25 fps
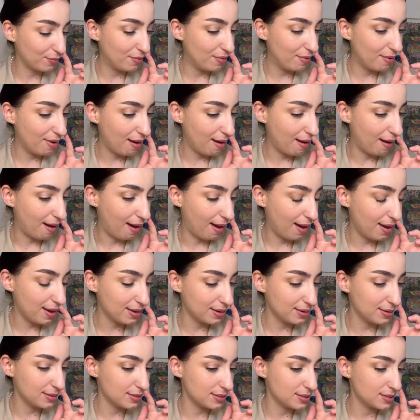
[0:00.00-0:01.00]
Right.
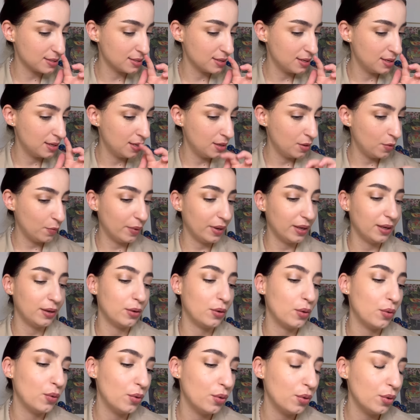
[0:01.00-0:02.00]
We're
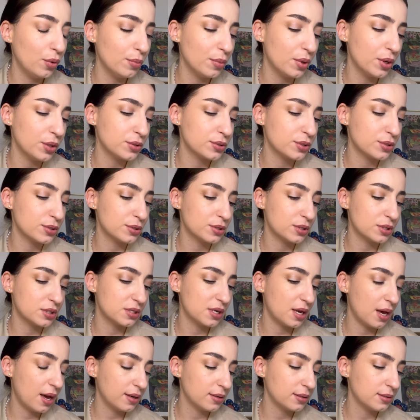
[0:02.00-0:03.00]
almost
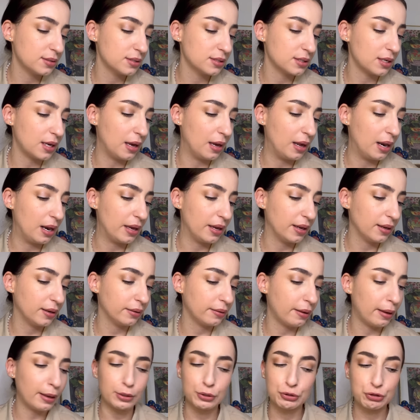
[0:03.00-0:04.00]
done, darling.
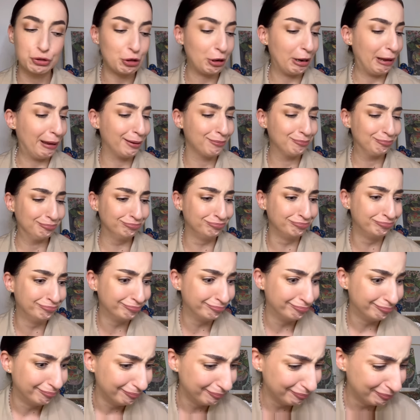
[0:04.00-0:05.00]
Actually,
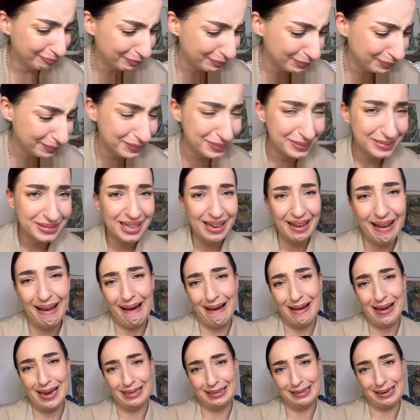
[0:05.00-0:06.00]

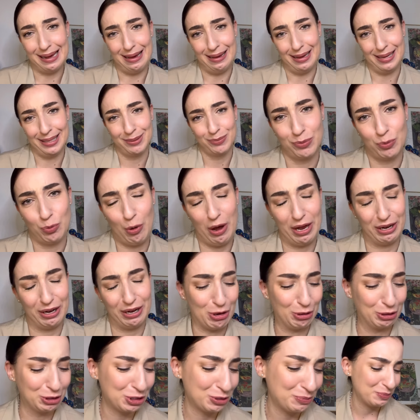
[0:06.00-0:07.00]
I lie. We're
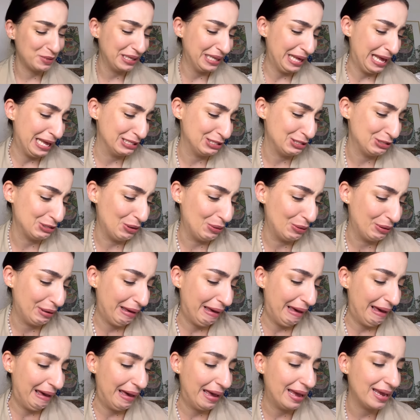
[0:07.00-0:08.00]
not, but that's
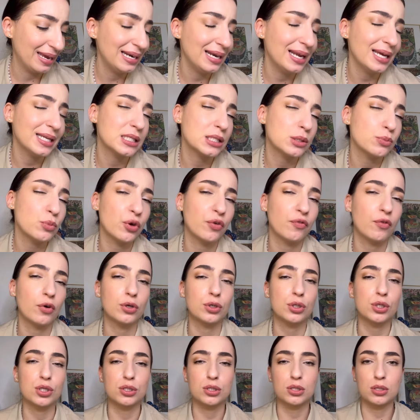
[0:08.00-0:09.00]
okay. Let's move on
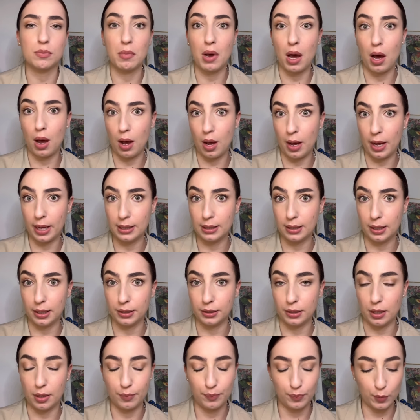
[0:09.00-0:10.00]
to some
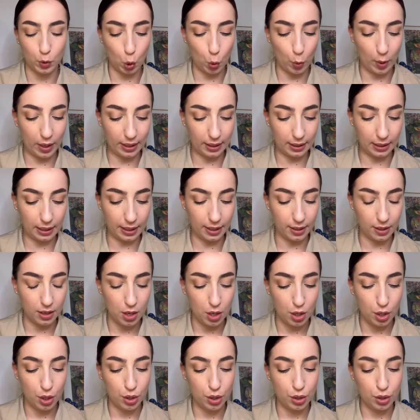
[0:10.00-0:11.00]
eyeliner quickly.
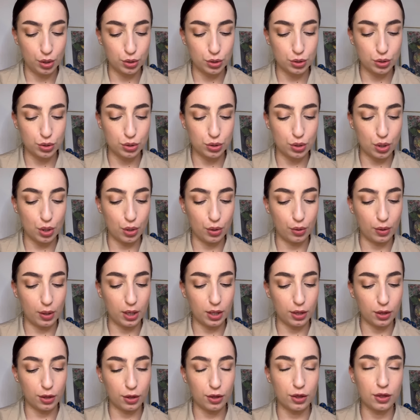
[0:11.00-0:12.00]
So I
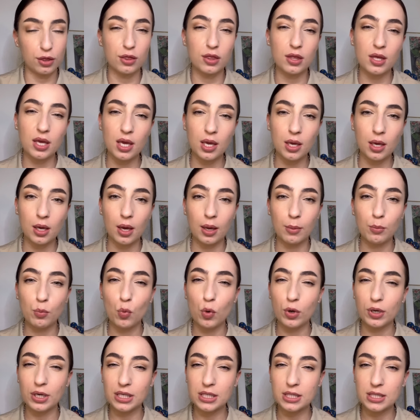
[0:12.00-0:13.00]
think I'm
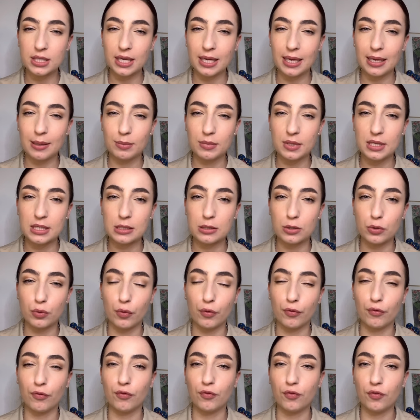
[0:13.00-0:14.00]
wanting to keep this look
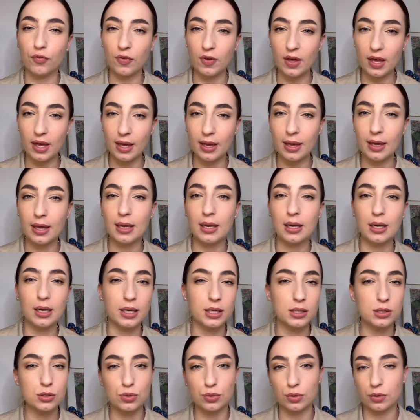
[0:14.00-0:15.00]
fairly
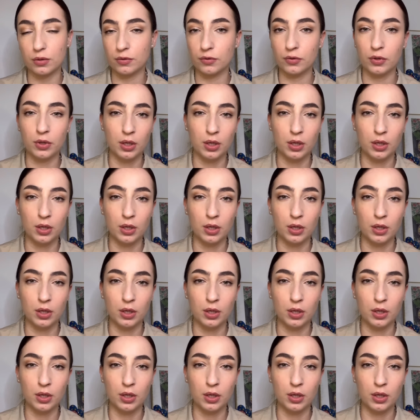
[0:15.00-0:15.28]
sort of